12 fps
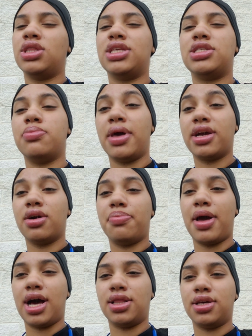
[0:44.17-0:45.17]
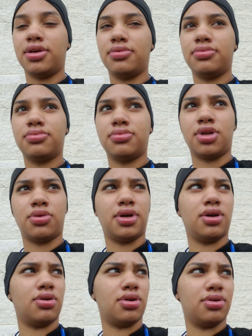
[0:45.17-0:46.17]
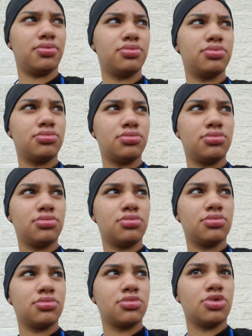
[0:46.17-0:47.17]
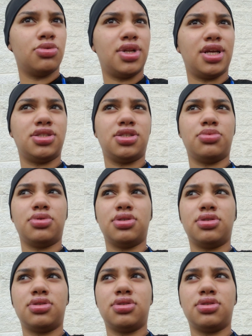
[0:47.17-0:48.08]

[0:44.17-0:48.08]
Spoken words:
this makeup palette. No wait, hold on. What that shit was?